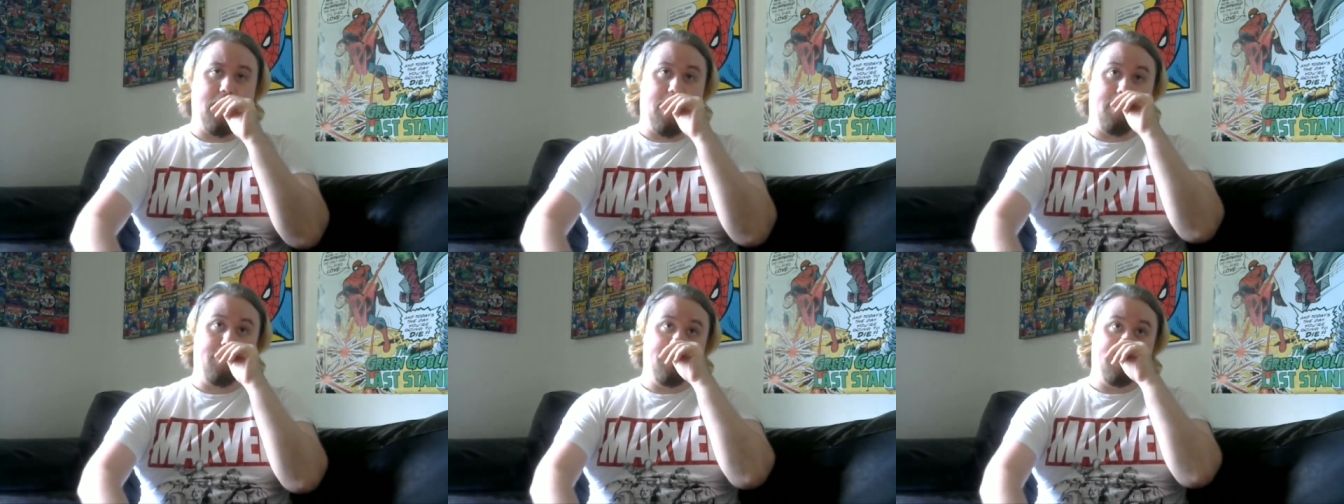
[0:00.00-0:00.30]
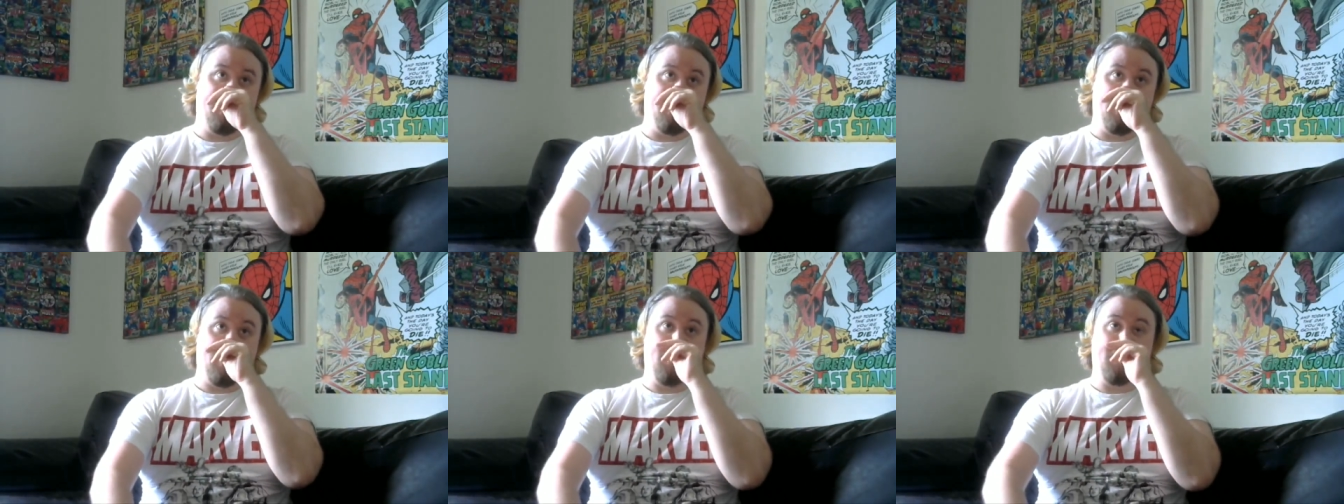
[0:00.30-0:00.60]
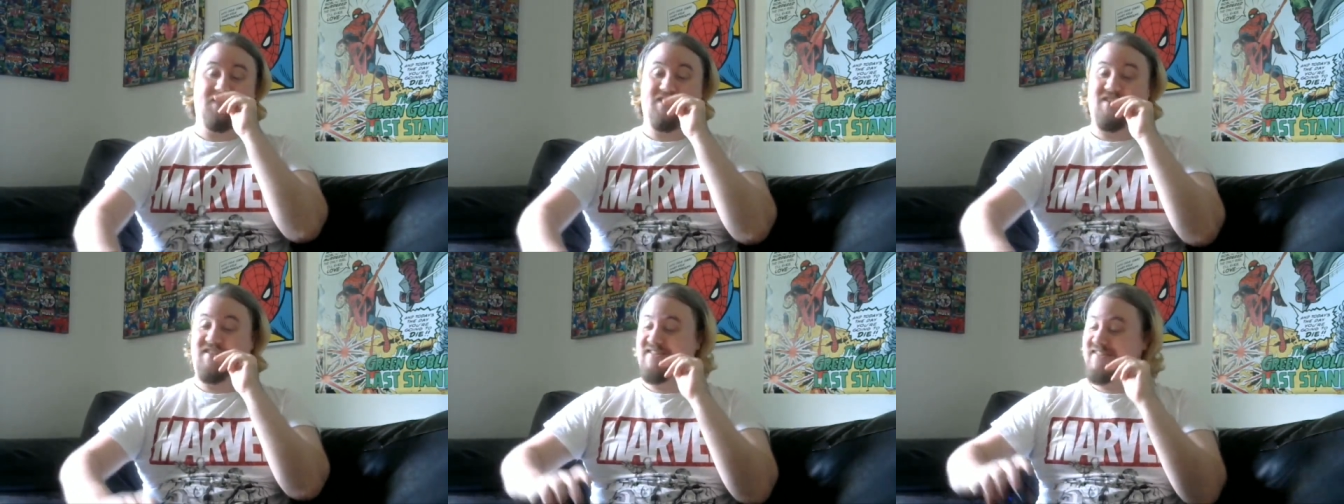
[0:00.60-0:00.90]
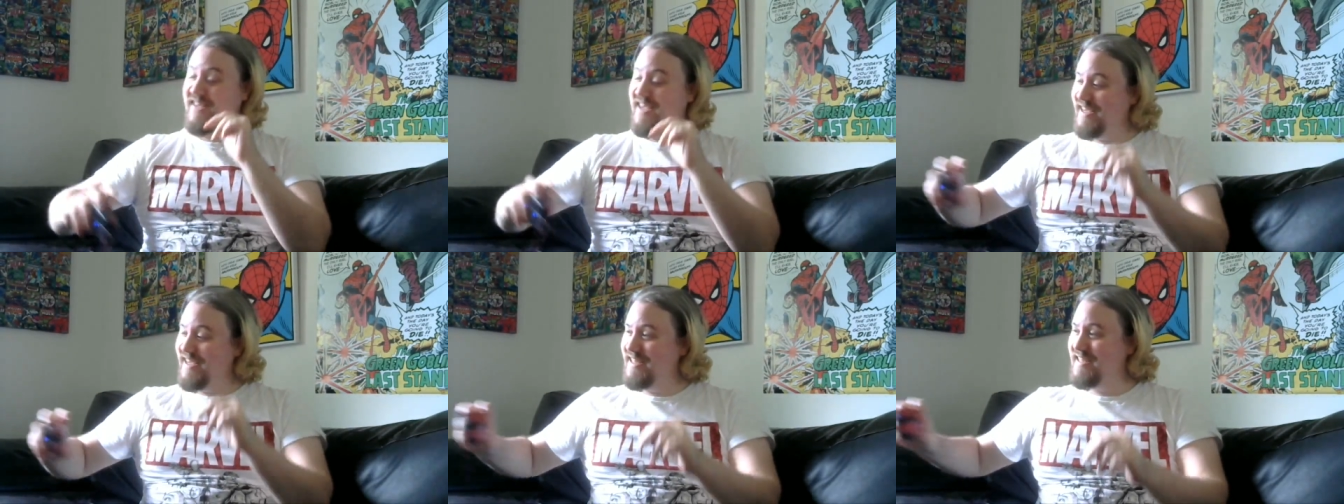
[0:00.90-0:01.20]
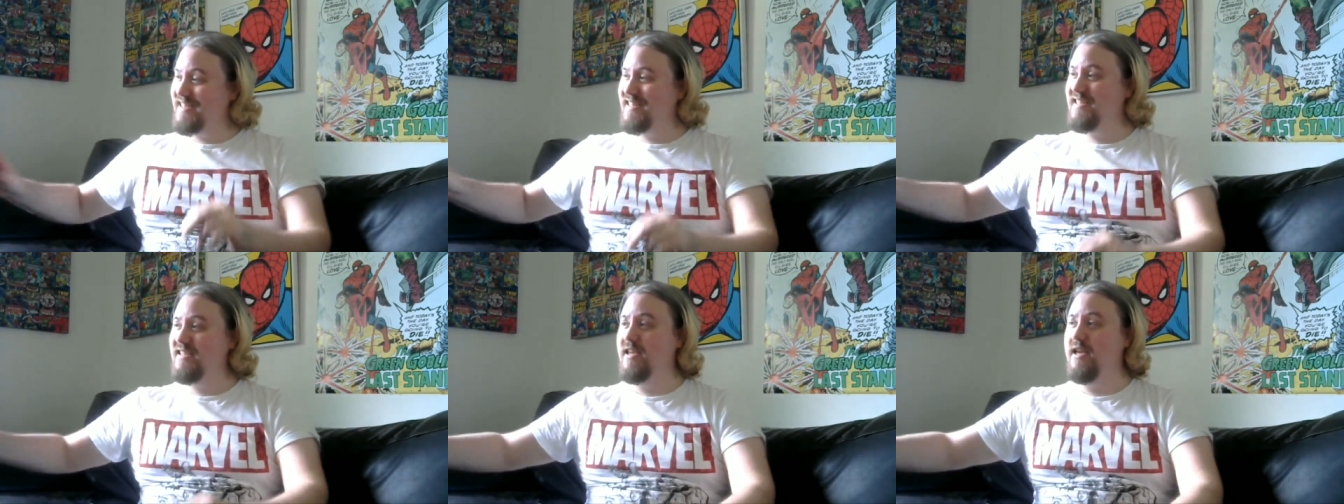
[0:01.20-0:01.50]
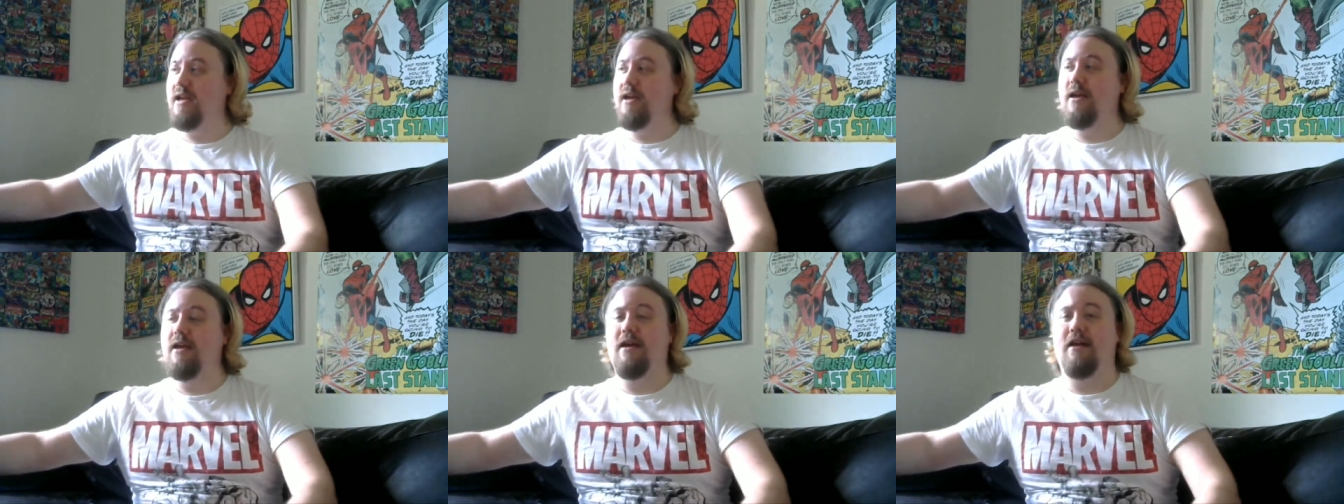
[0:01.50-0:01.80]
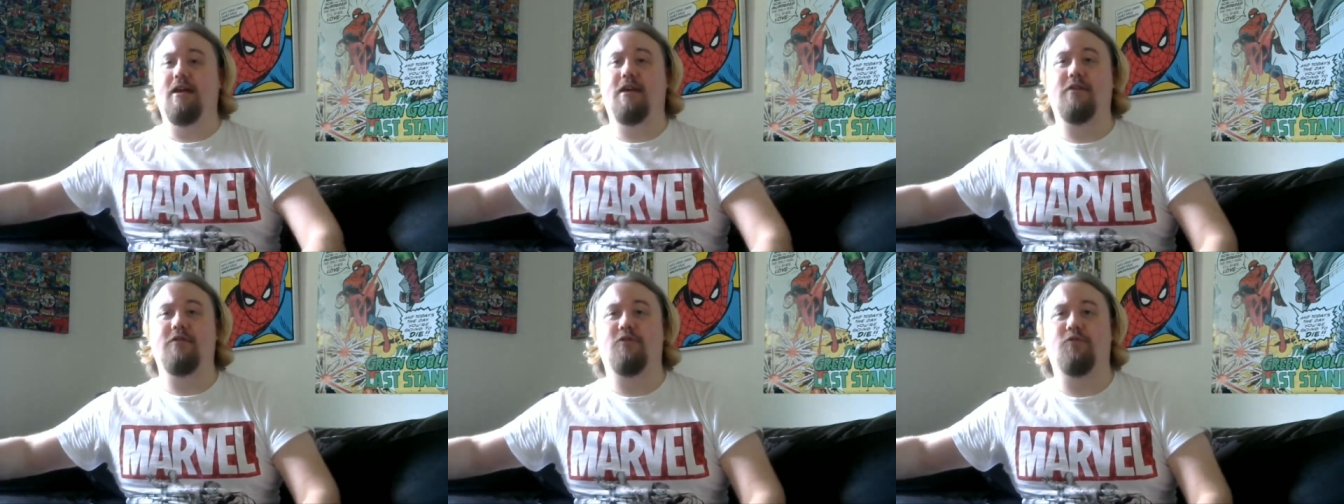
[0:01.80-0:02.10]
episode 6.
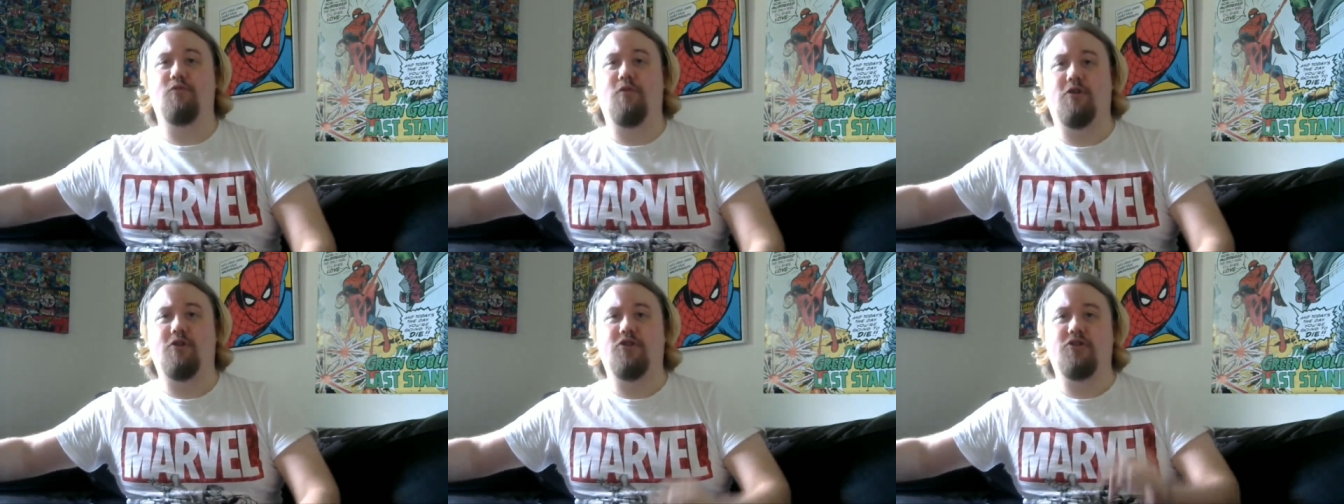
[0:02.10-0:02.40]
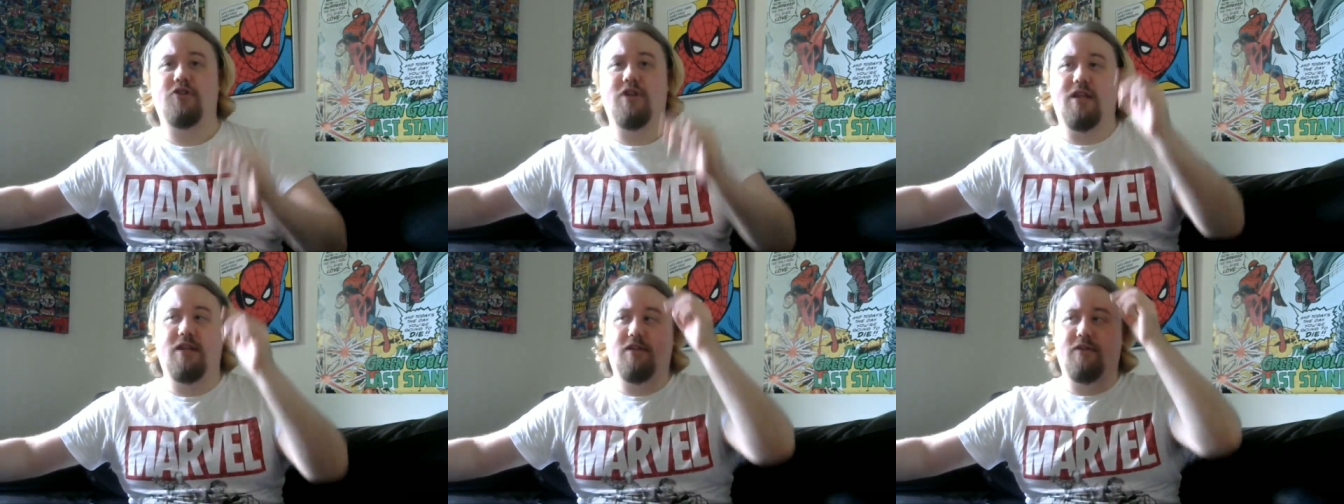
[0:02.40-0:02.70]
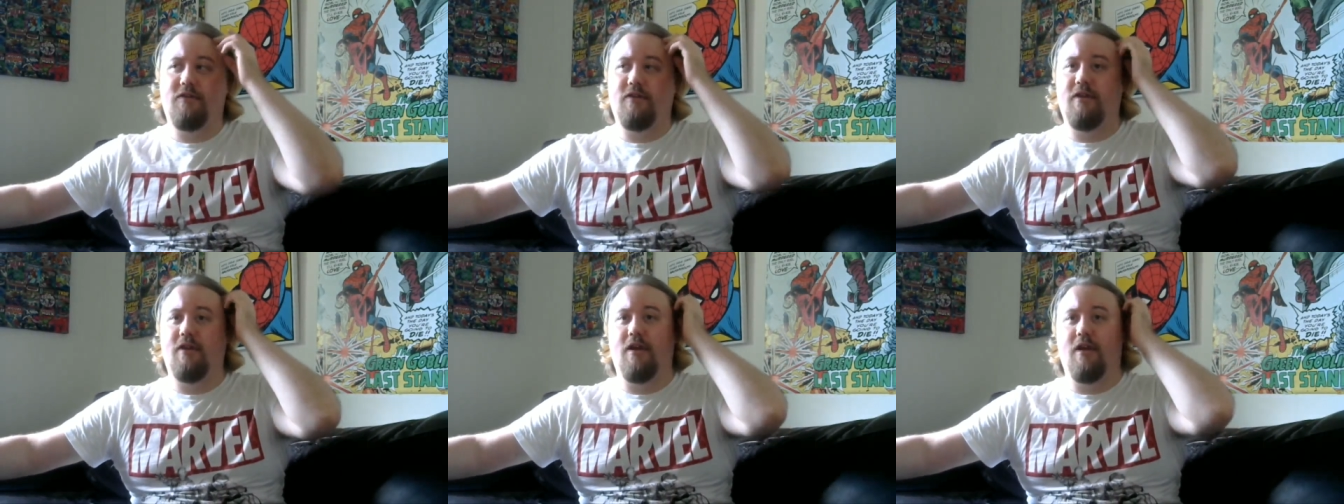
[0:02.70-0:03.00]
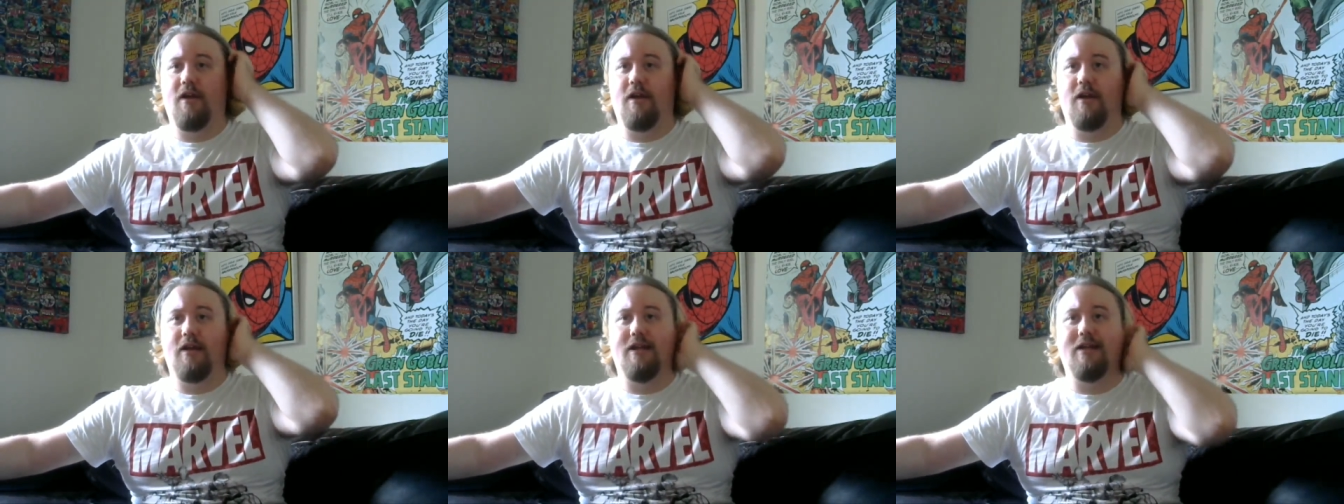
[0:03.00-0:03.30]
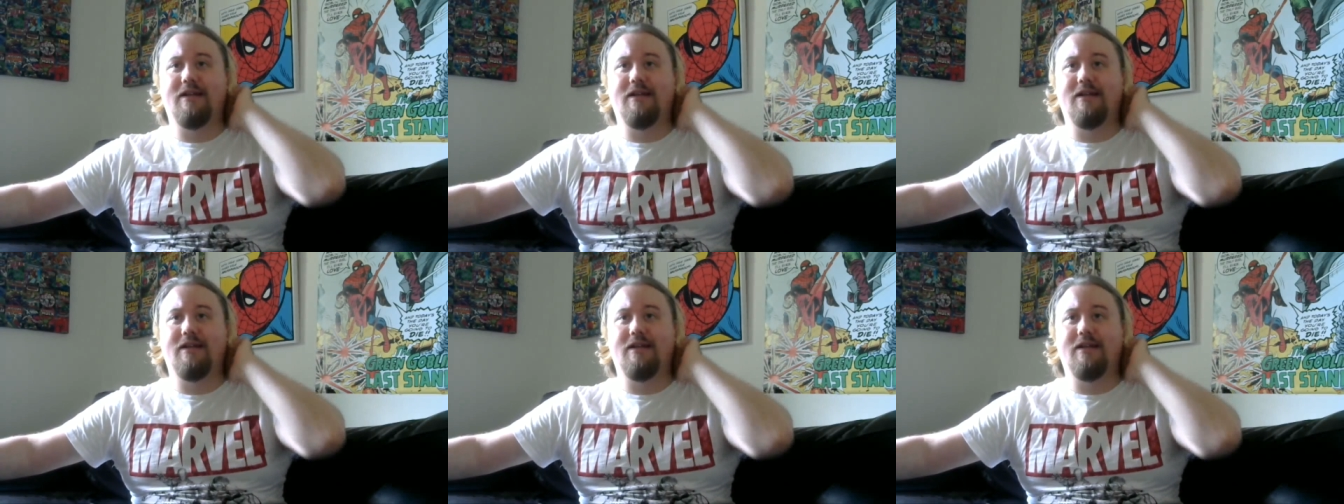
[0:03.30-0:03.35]
Who's watched it, I